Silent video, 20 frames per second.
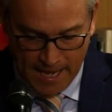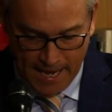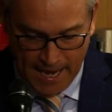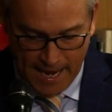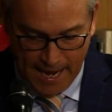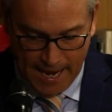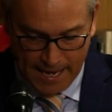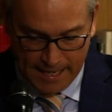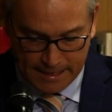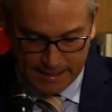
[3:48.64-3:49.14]

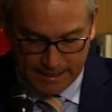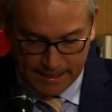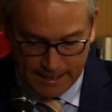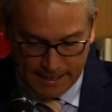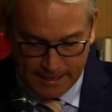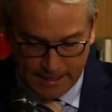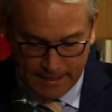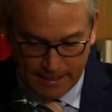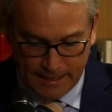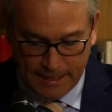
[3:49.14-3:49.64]
And
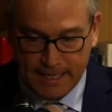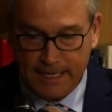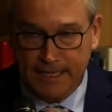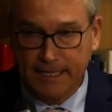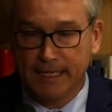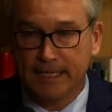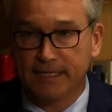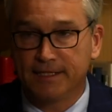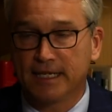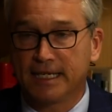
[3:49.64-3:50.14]

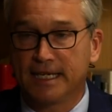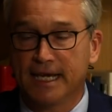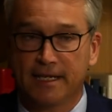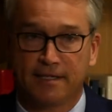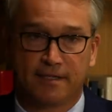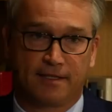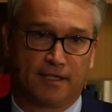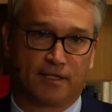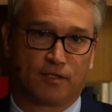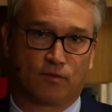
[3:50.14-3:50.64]
he is a
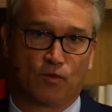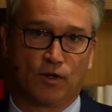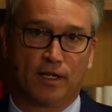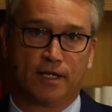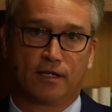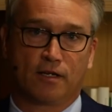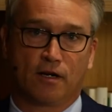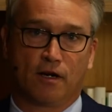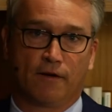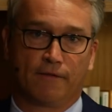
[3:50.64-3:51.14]
guest this
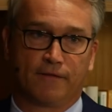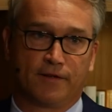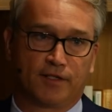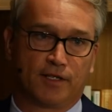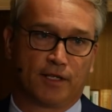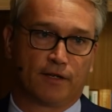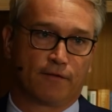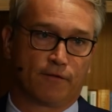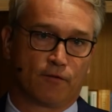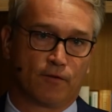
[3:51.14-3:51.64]
week of the
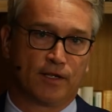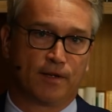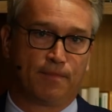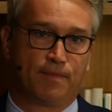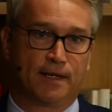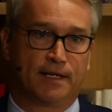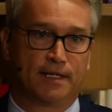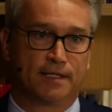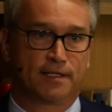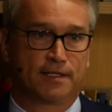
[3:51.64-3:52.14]
Centre for
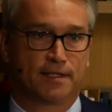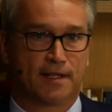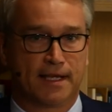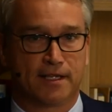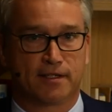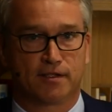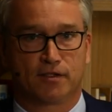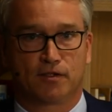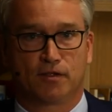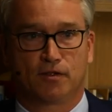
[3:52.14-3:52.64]
Independence,
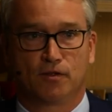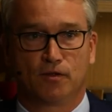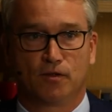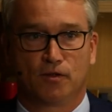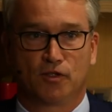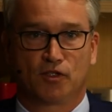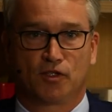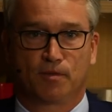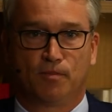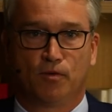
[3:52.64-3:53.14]
thanks to
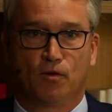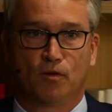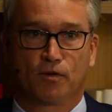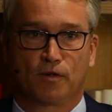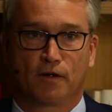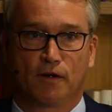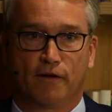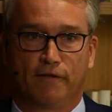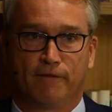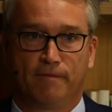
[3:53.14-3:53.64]
the support
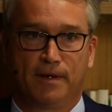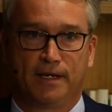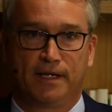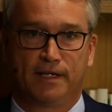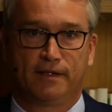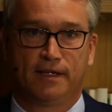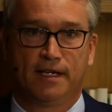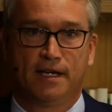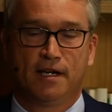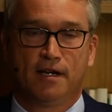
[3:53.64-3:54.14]
of
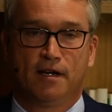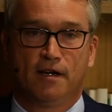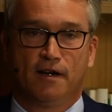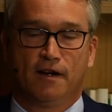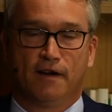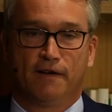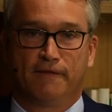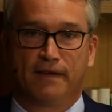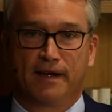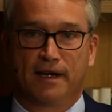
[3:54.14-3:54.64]
many
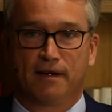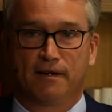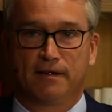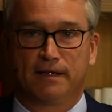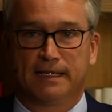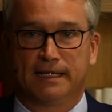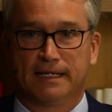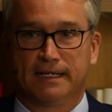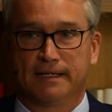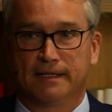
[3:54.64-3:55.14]
of
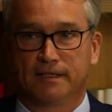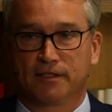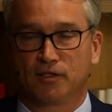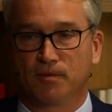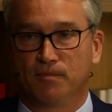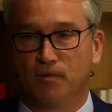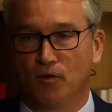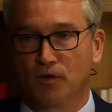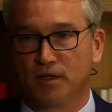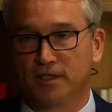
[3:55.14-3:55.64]
our
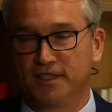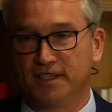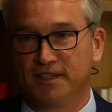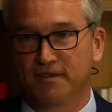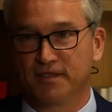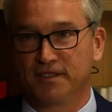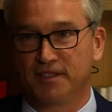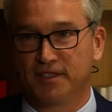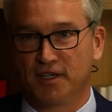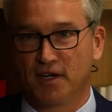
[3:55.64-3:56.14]
supporters here
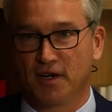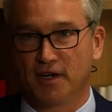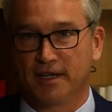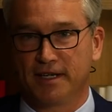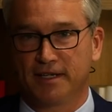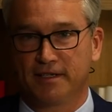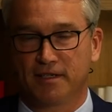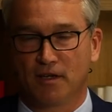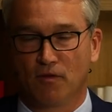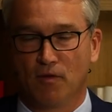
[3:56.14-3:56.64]
at
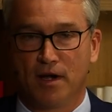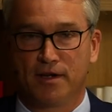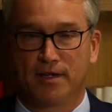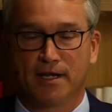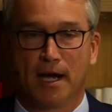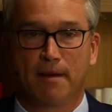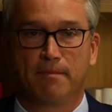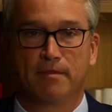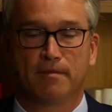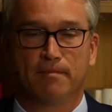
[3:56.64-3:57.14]
CIS. I won't
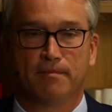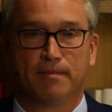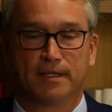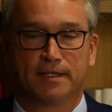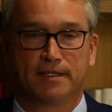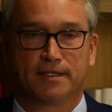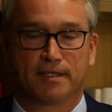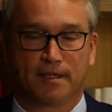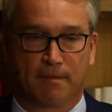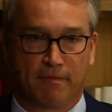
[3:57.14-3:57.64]
name them, but
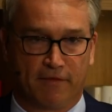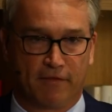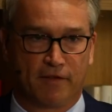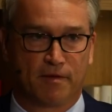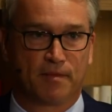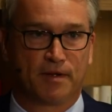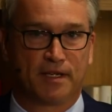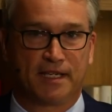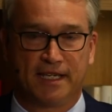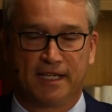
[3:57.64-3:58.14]
some of
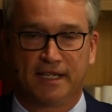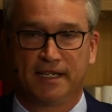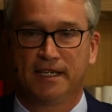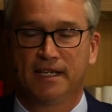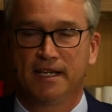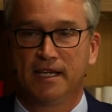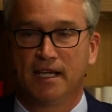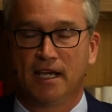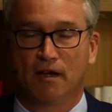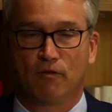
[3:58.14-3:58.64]
them are here,
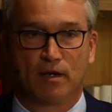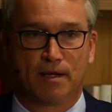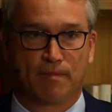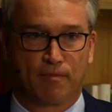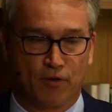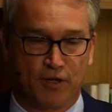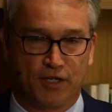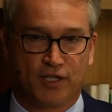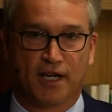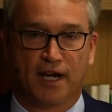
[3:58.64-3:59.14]
and we
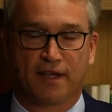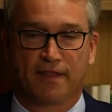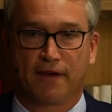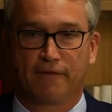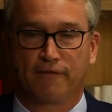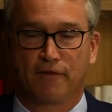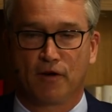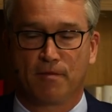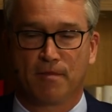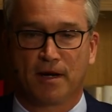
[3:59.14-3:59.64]
appreciate that
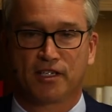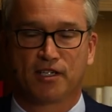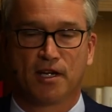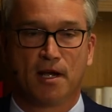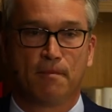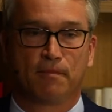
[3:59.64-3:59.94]
very much.